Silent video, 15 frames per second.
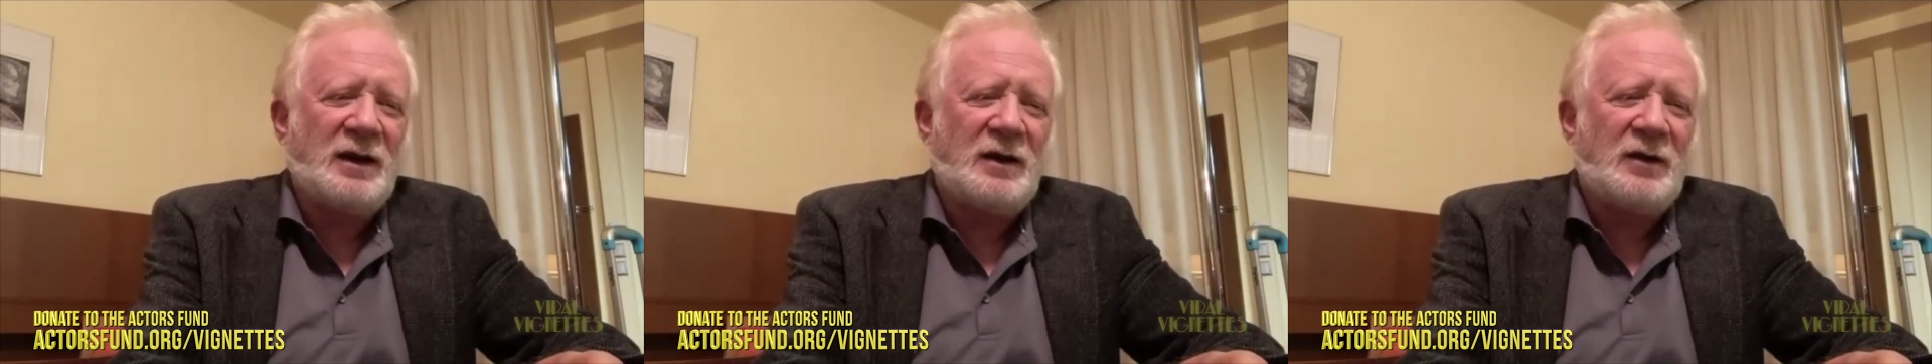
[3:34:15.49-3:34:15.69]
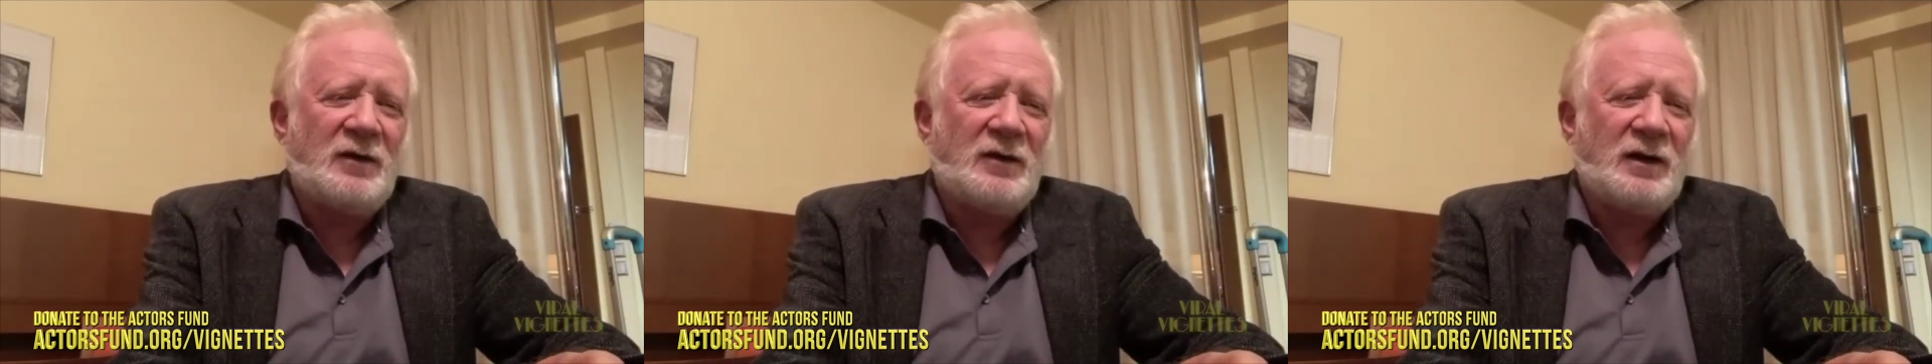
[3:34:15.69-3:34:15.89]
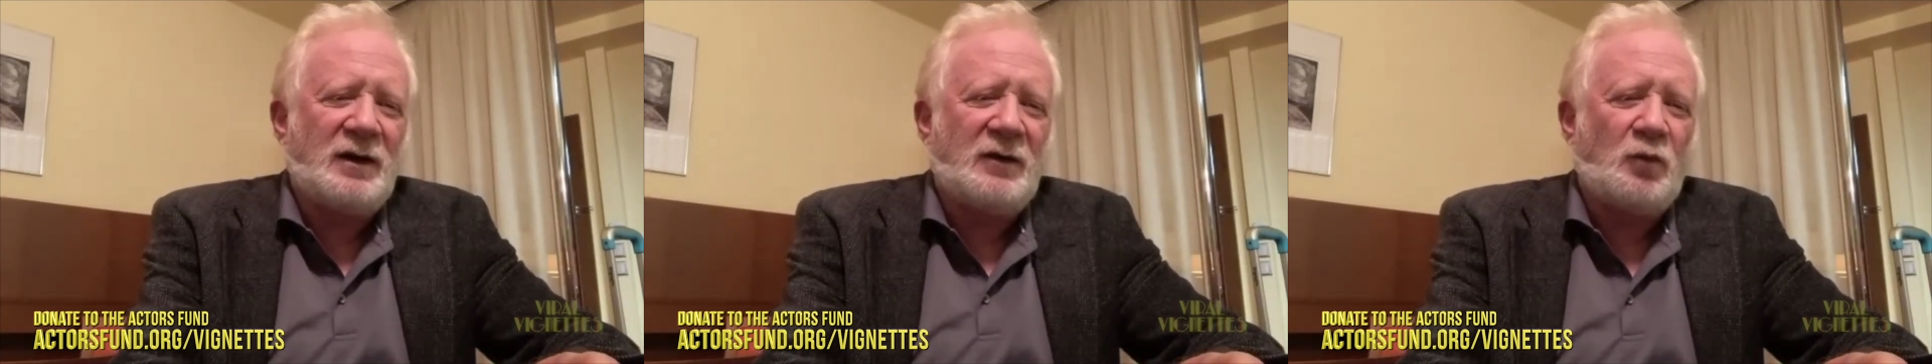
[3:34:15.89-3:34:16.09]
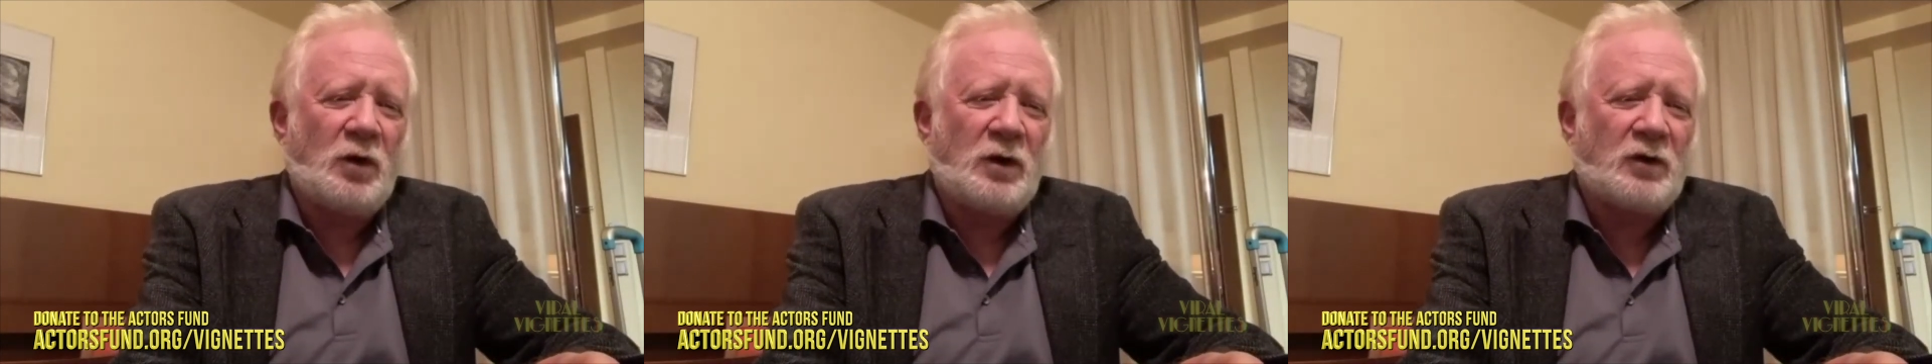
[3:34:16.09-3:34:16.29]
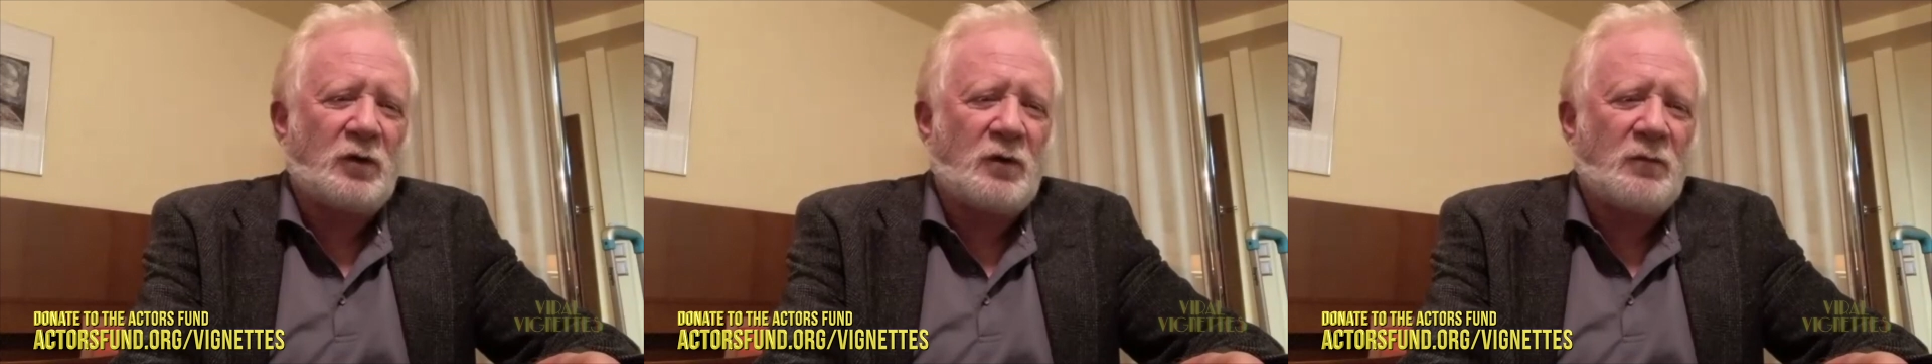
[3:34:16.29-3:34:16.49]
and
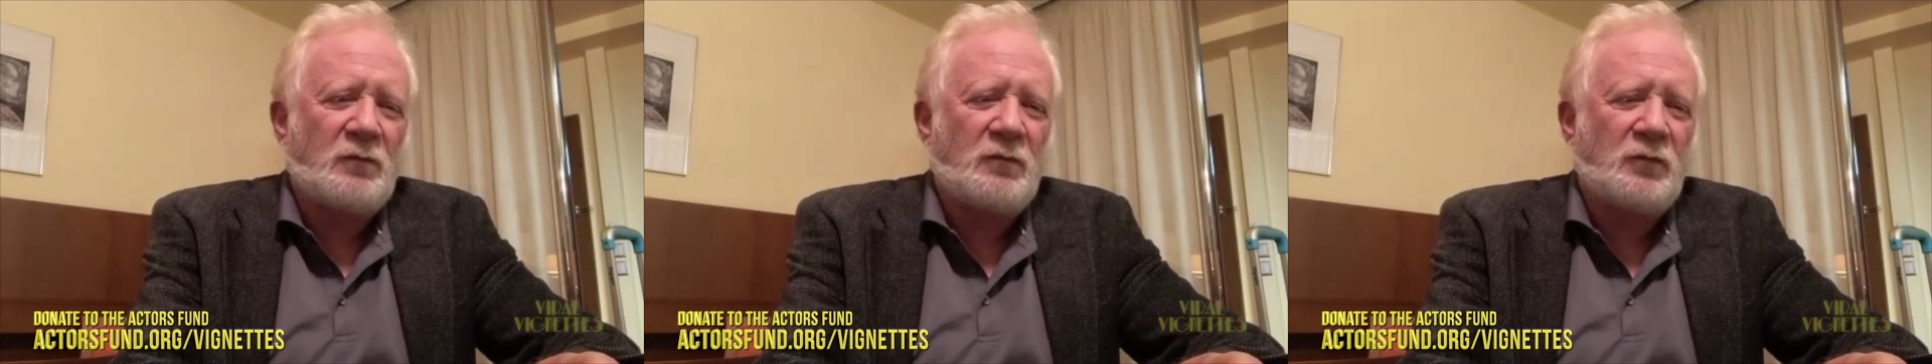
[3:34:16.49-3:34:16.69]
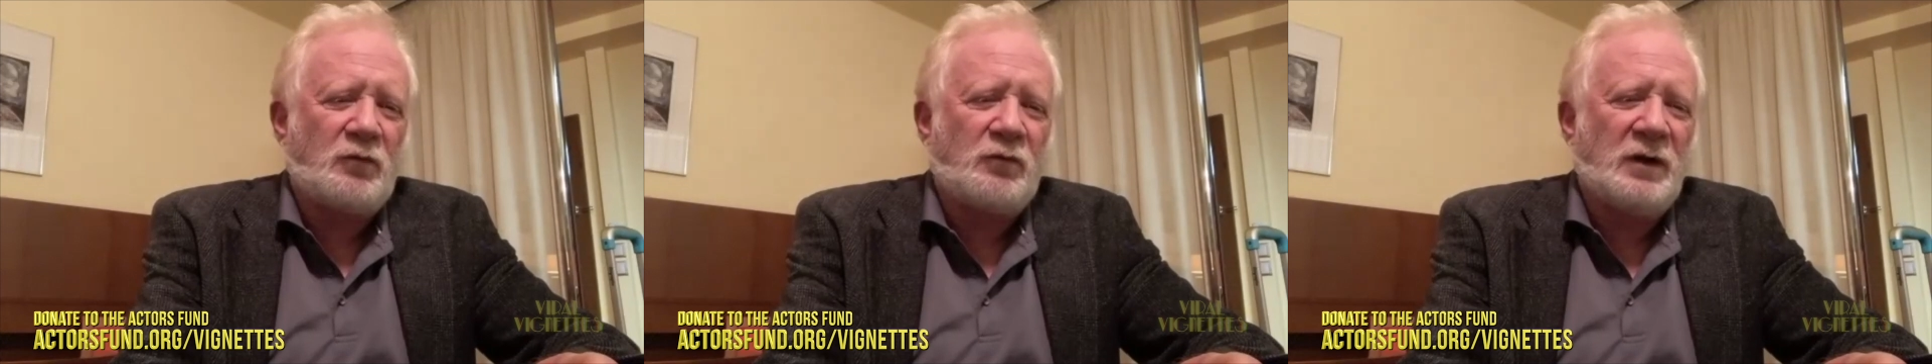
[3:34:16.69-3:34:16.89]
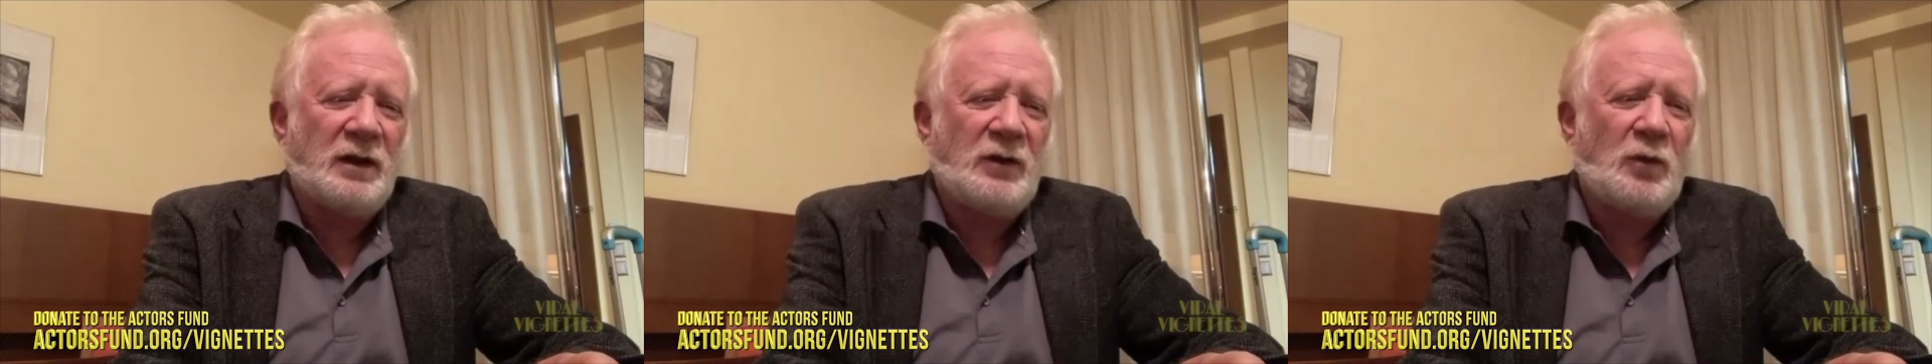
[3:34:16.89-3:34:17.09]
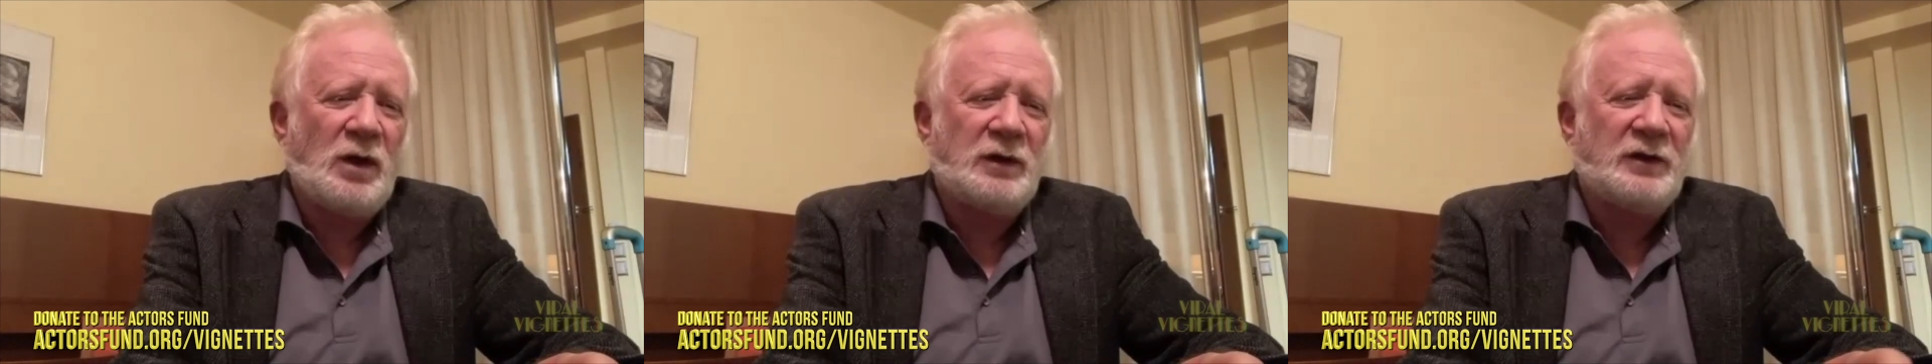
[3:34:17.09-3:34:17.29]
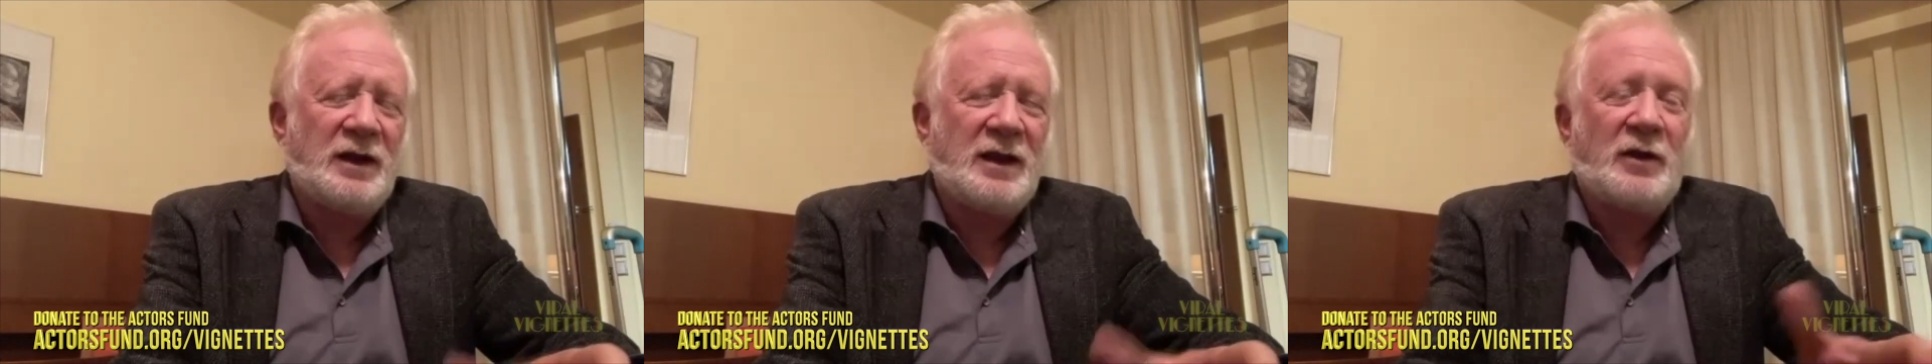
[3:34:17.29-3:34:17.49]
worked really
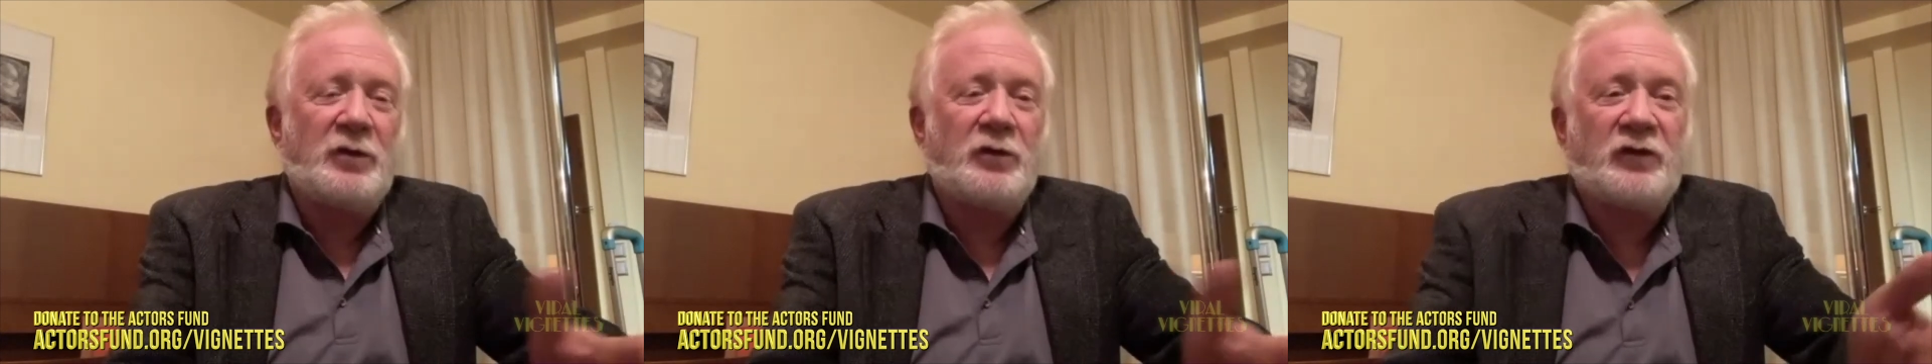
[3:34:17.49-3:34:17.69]
well together.